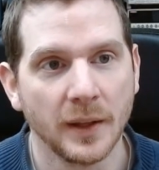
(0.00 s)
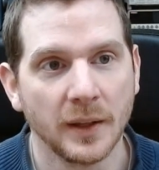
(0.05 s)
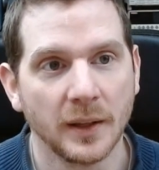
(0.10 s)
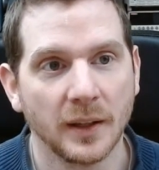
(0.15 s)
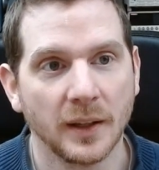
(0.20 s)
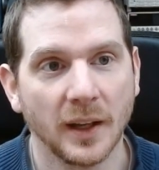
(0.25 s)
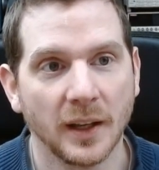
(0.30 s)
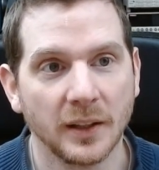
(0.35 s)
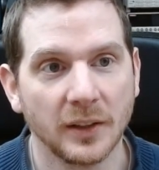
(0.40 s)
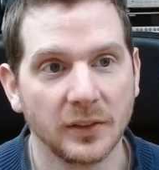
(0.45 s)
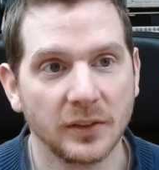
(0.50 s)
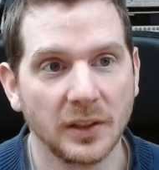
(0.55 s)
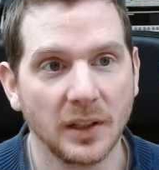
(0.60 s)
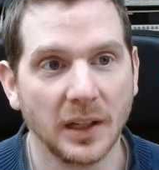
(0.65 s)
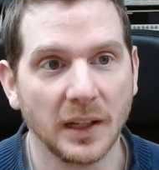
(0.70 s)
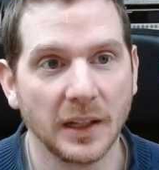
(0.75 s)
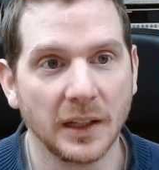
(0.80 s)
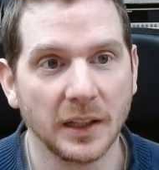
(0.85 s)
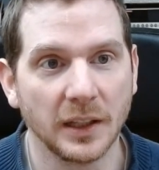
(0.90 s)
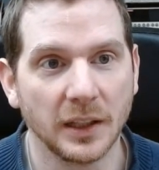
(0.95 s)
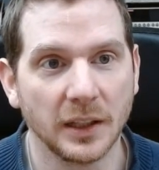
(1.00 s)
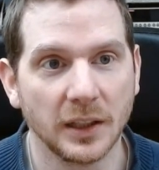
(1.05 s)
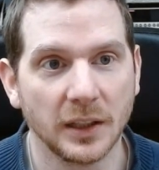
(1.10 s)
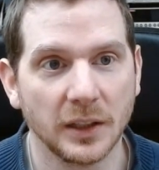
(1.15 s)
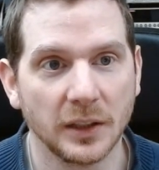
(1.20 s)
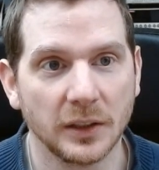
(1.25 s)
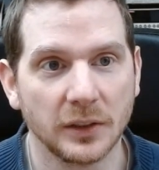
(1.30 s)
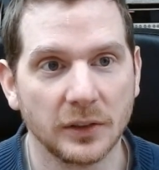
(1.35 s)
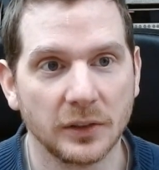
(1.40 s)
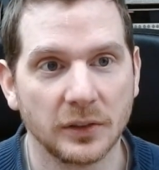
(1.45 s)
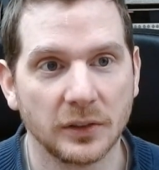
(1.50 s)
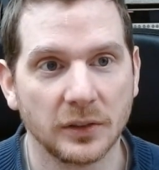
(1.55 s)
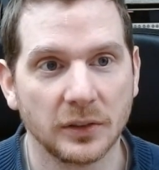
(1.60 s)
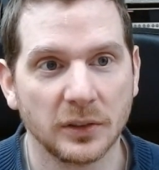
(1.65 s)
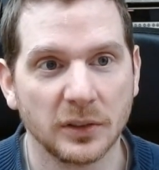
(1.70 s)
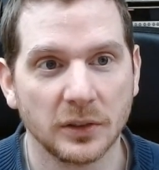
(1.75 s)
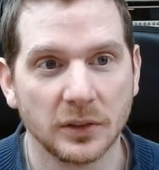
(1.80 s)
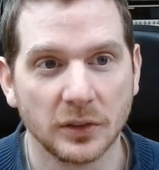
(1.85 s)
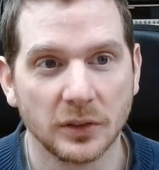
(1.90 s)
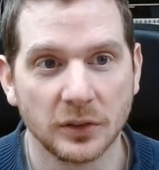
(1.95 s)
And the ceiling
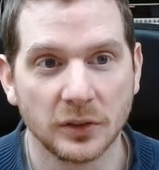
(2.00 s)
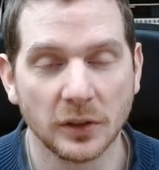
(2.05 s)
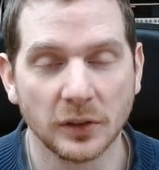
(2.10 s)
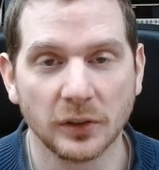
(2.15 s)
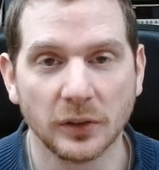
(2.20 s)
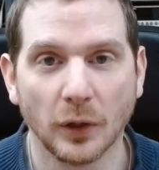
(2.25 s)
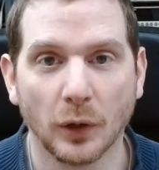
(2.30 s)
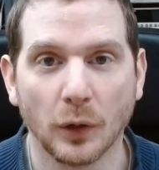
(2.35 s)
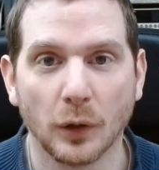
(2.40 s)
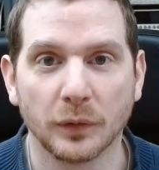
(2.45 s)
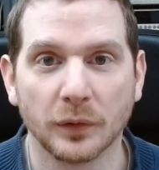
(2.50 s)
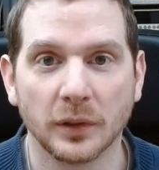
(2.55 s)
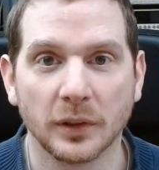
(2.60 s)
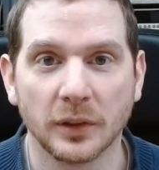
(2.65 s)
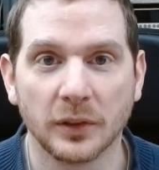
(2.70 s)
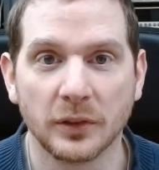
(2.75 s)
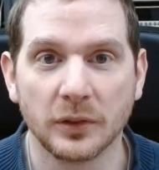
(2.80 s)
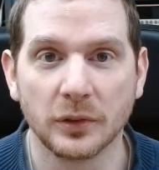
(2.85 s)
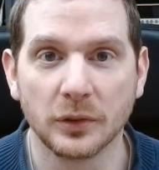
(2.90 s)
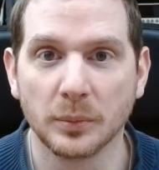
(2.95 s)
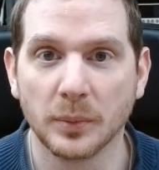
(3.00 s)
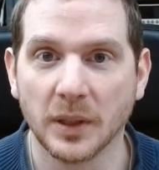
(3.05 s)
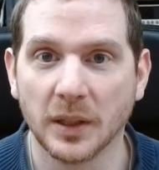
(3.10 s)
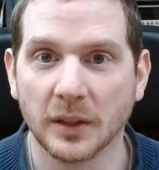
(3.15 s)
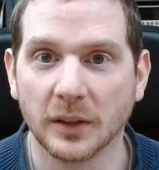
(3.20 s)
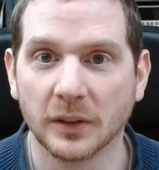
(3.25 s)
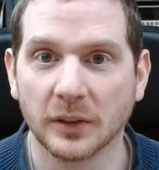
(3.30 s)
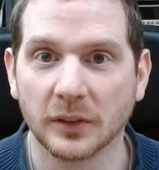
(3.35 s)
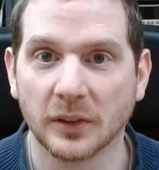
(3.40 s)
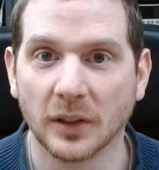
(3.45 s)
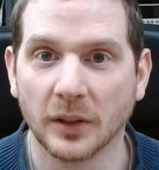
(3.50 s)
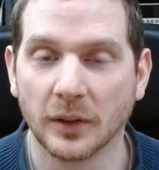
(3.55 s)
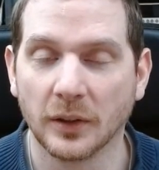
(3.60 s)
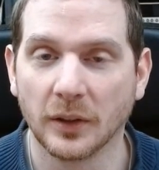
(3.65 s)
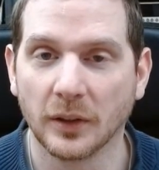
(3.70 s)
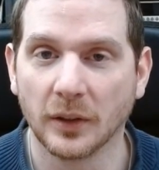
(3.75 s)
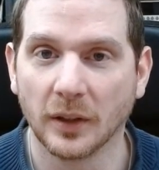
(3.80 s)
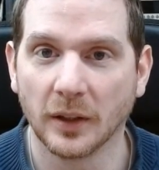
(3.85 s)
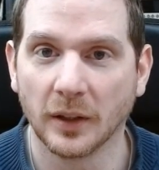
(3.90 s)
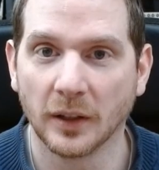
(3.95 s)
is just over 2 meters
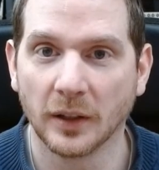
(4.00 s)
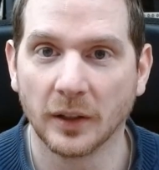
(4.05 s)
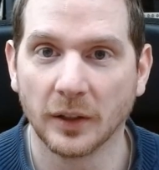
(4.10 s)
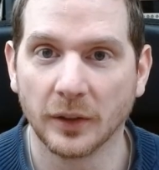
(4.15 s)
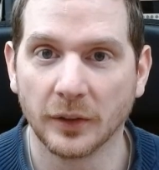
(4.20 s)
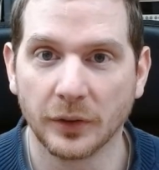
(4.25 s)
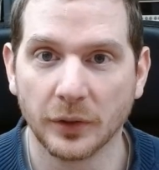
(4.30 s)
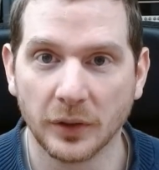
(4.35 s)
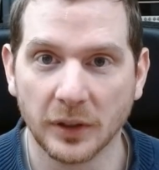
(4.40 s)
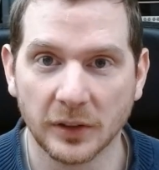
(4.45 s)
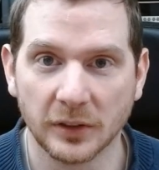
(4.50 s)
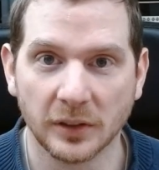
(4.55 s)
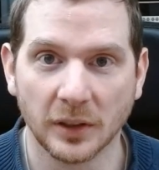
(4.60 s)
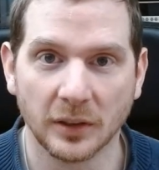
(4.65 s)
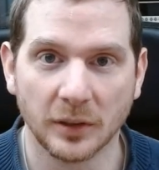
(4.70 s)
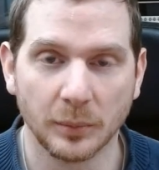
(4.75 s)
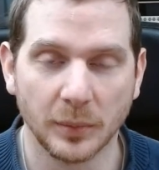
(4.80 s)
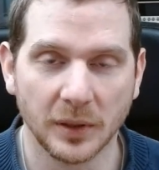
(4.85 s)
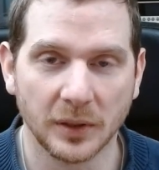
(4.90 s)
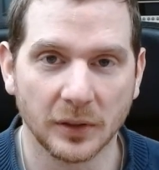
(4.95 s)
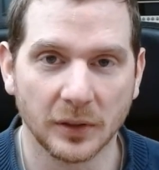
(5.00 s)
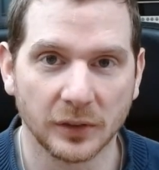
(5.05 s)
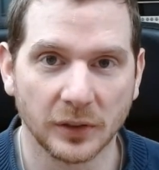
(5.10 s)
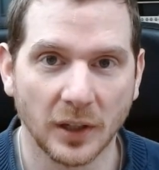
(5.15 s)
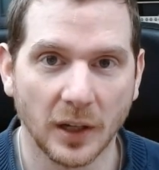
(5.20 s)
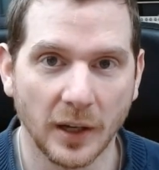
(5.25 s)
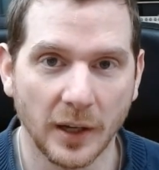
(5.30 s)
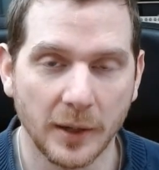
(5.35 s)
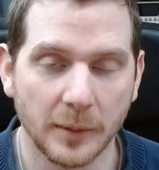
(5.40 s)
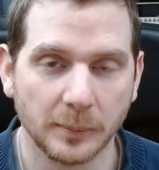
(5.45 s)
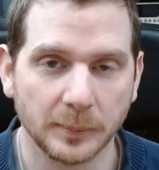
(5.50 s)
and 30 centimeters high.